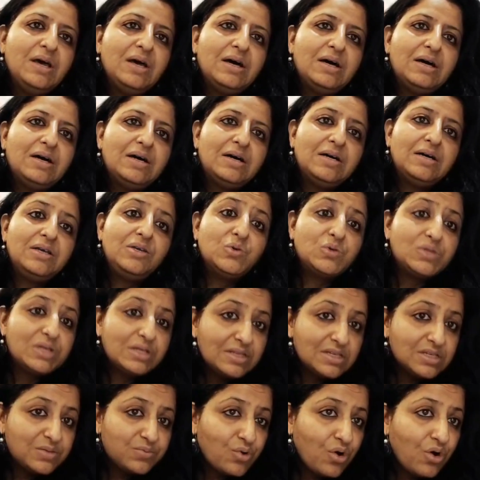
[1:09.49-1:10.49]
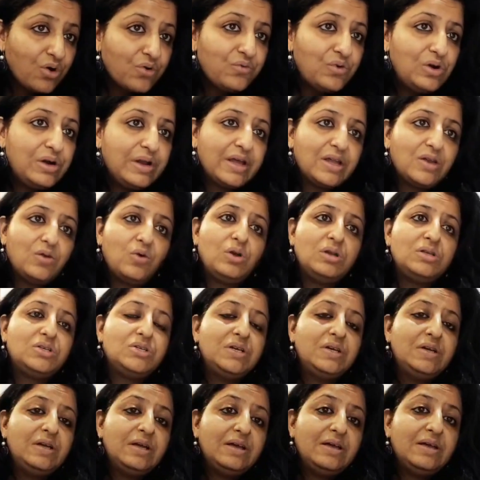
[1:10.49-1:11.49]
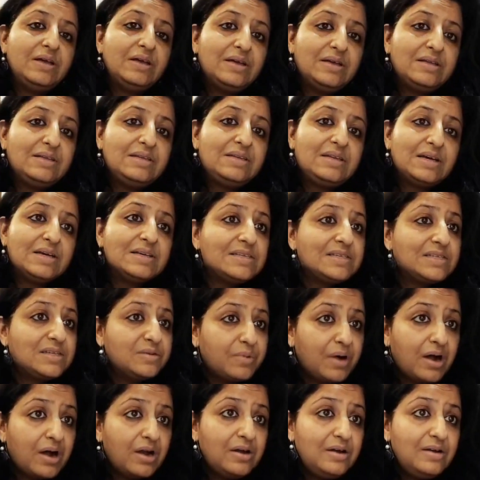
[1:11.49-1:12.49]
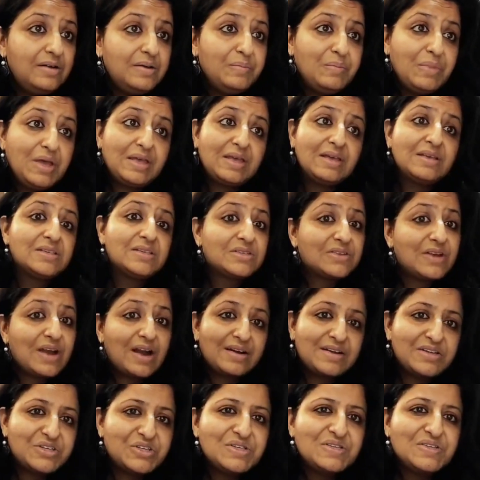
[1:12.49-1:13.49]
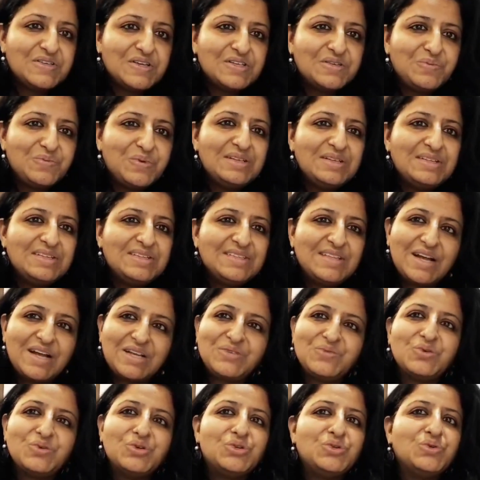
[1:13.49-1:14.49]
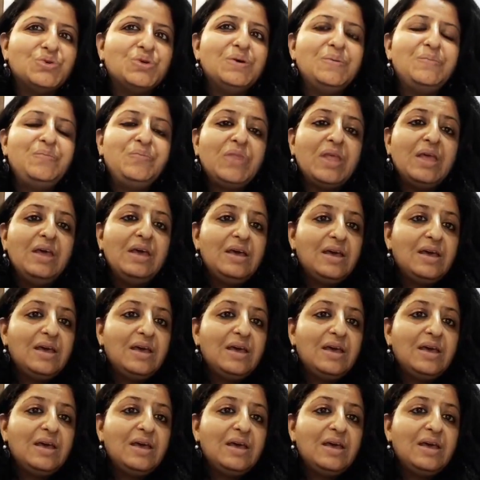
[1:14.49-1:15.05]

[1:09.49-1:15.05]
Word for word: uh, using this powerful technology, it does demand making strategic judgments, that's for sure,